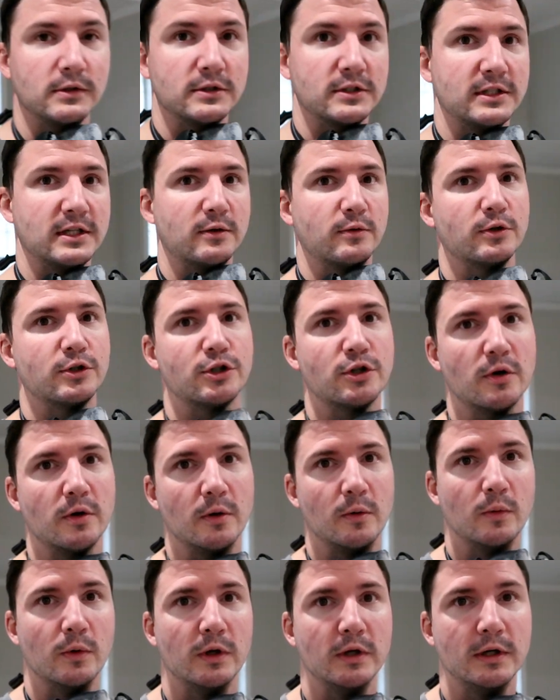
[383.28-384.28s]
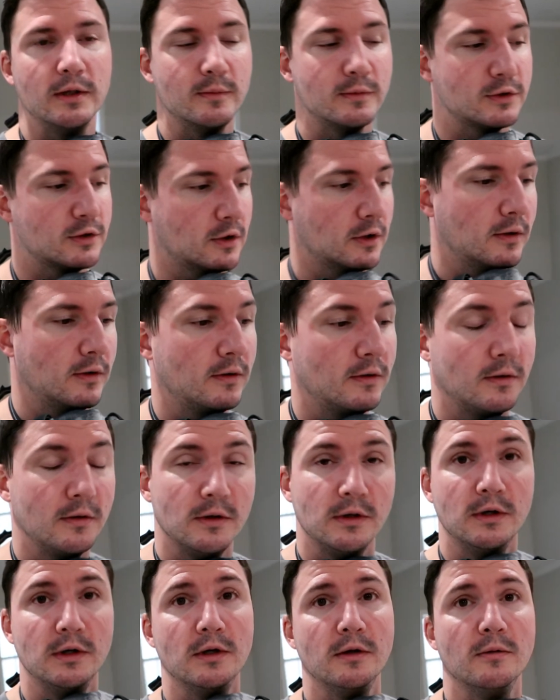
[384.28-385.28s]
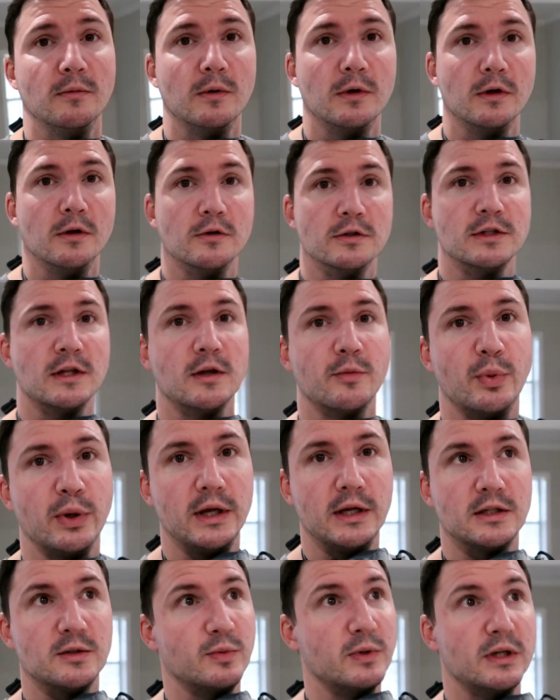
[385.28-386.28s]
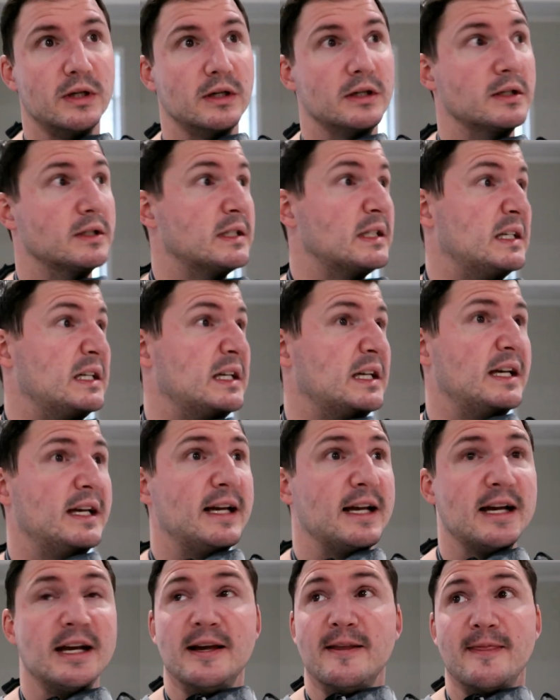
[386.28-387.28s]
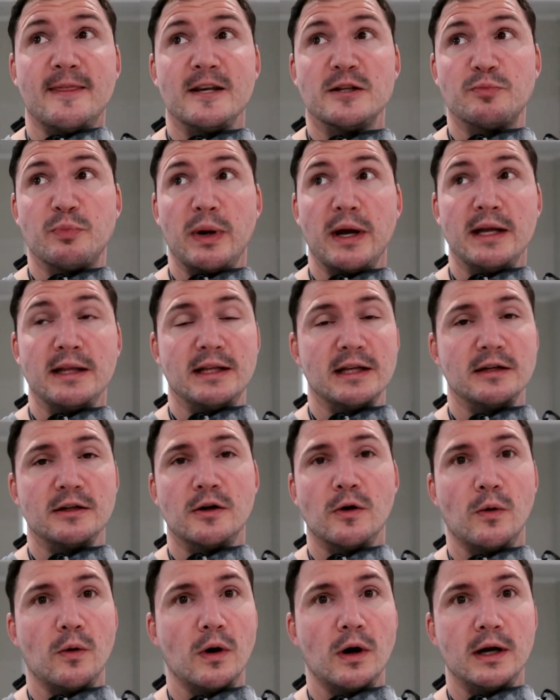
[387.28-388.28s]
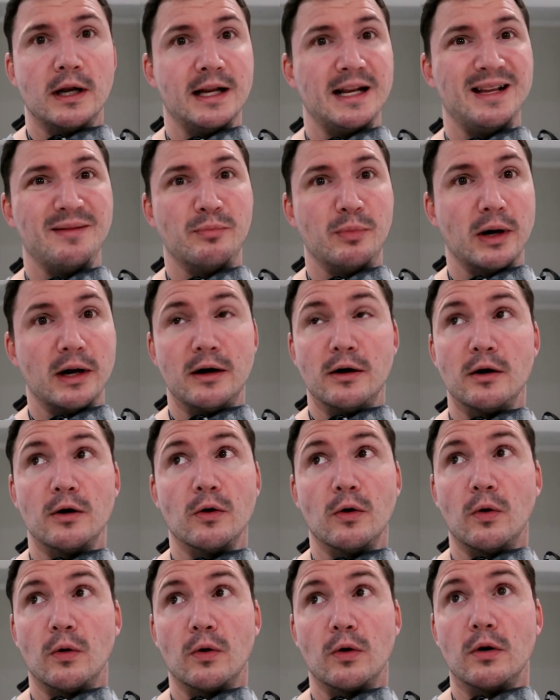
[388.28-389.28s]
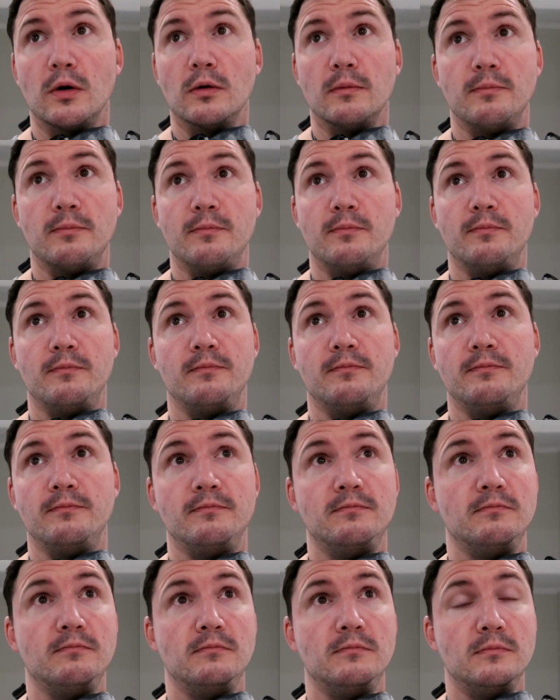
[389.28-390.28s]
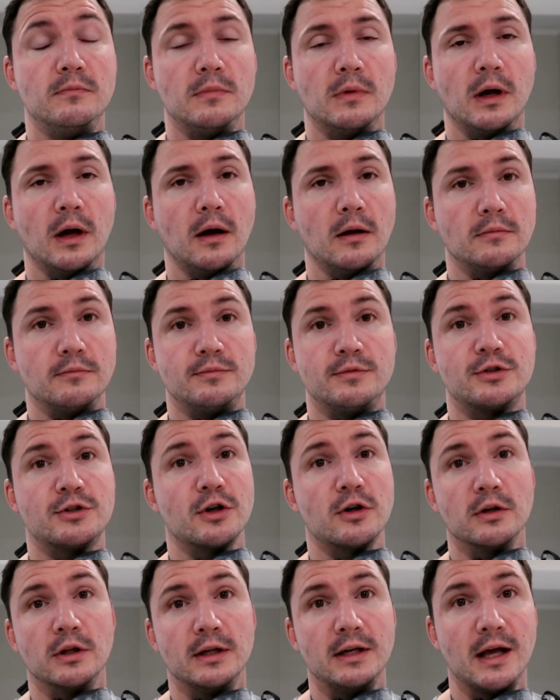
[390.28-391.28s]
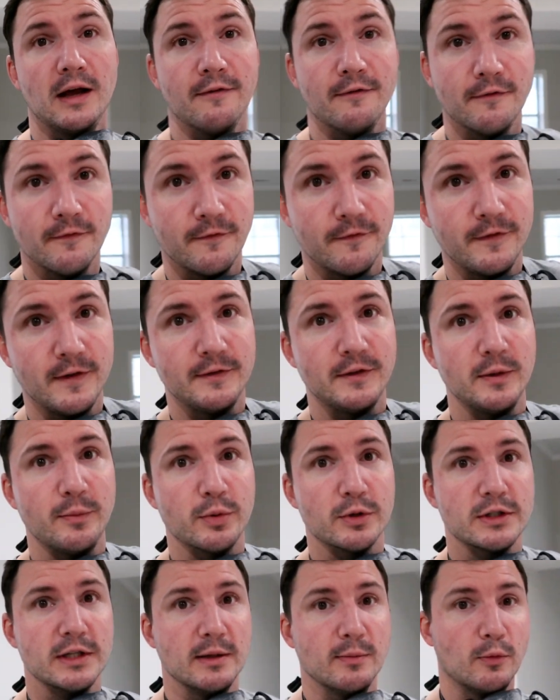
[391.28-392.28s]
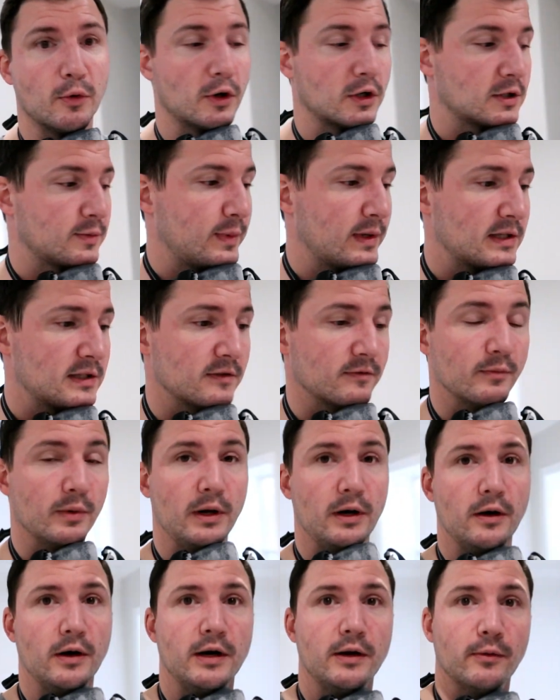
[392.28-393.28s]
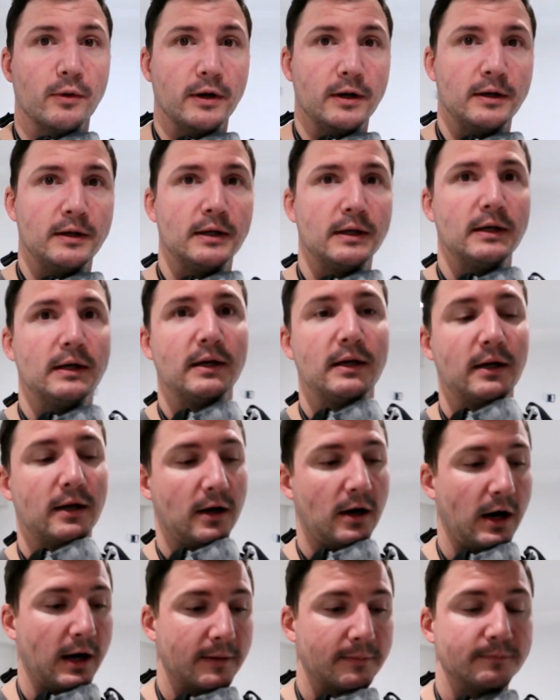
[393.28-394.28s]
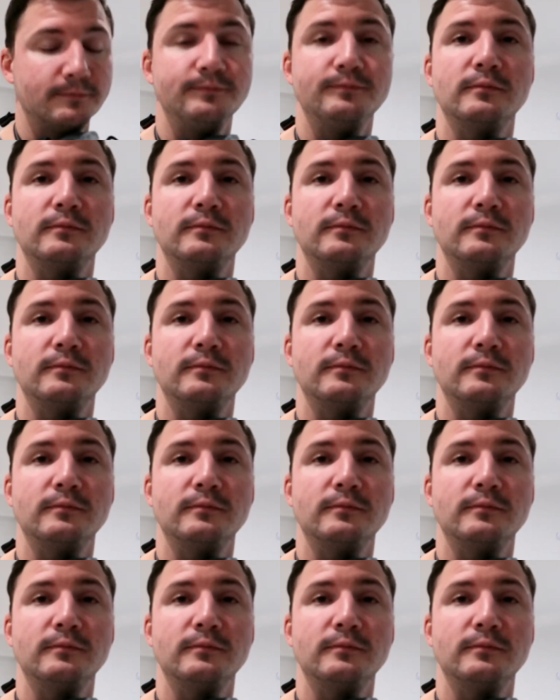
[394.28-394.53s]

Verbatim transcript: Stick with Sherwin Williams or one of those other paints because this paint didn't go on any better or uh, certainly not 50% more expensive better anyway. All right.